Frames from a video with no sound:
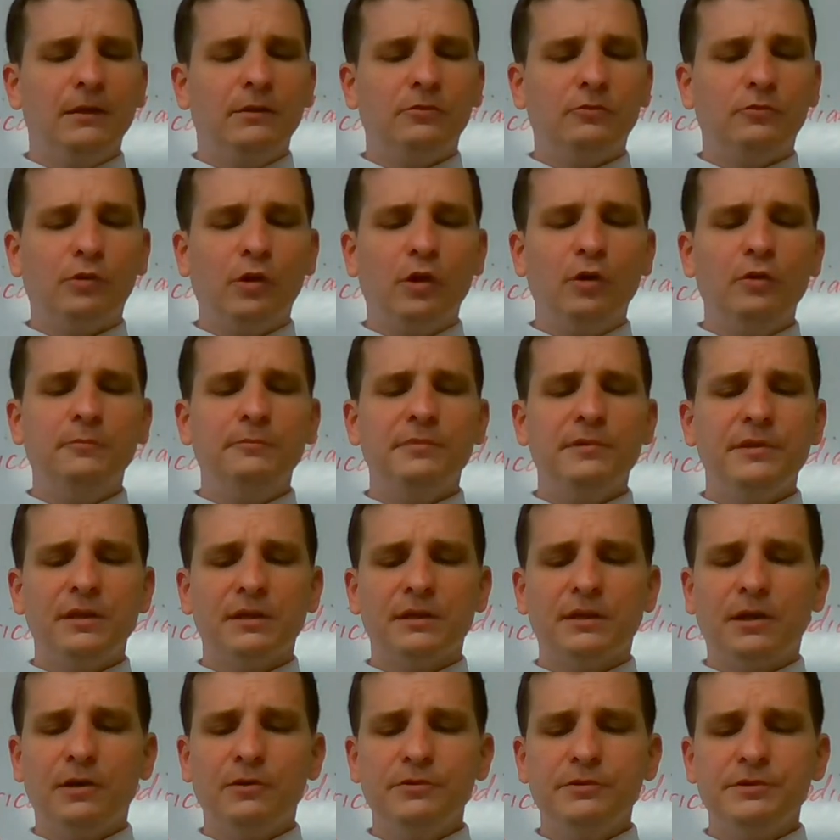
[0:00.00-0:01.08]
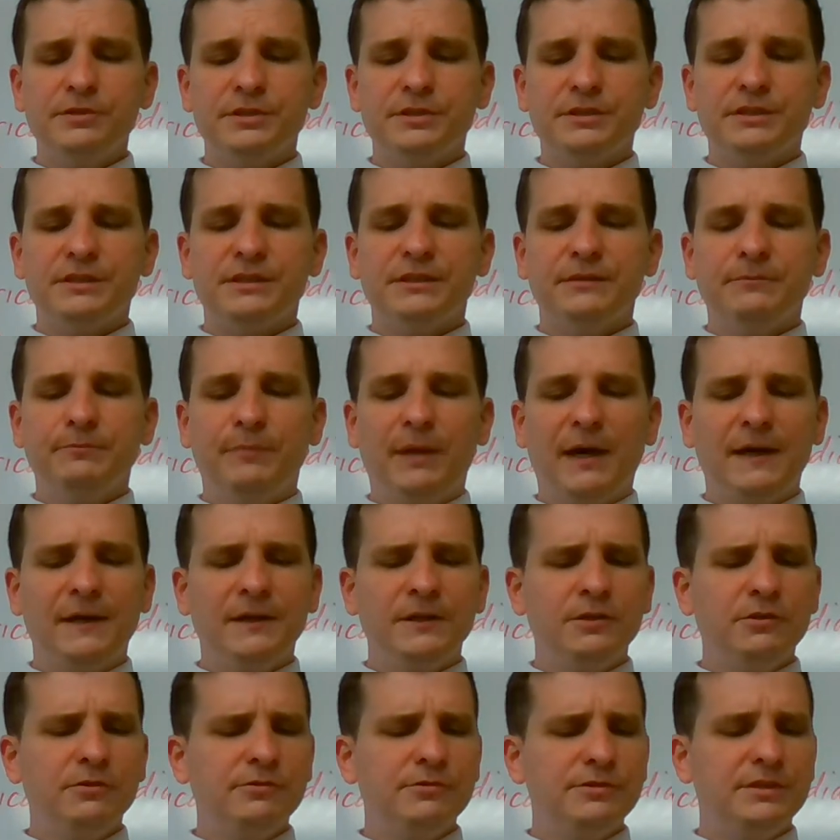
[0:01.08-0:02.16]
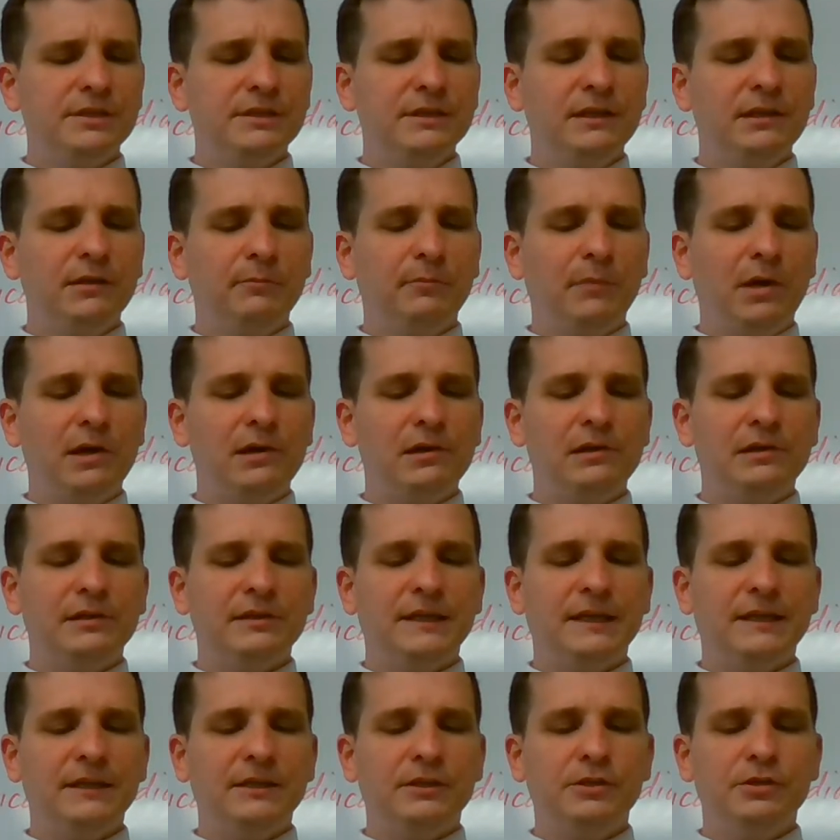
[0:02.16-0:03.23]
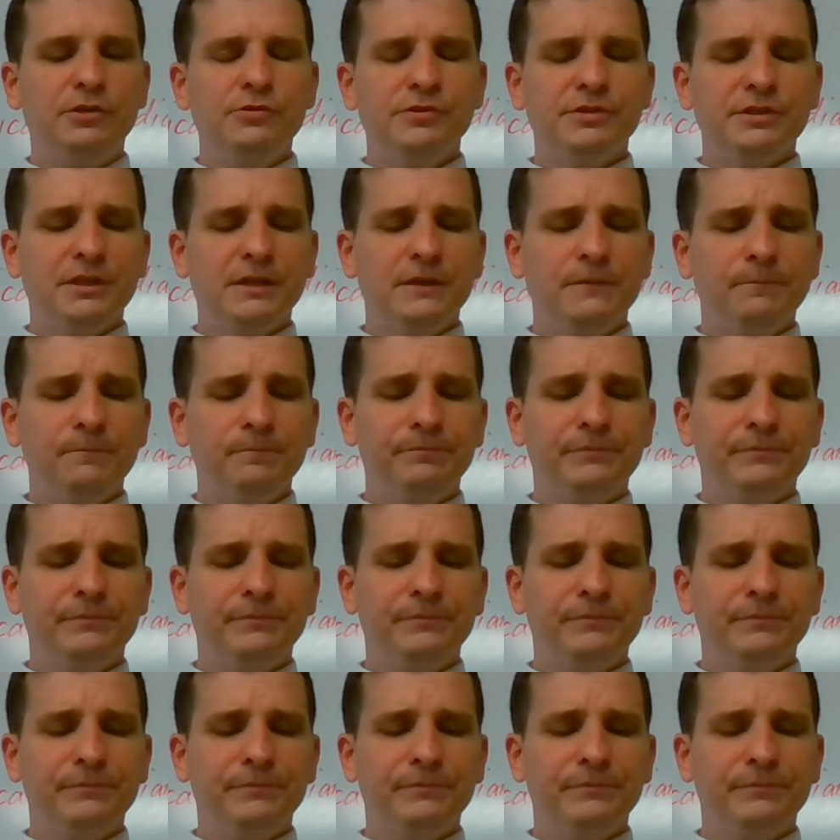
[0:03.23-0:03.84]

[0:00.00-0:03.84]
roamed the coasts and bayous near modern-day Houston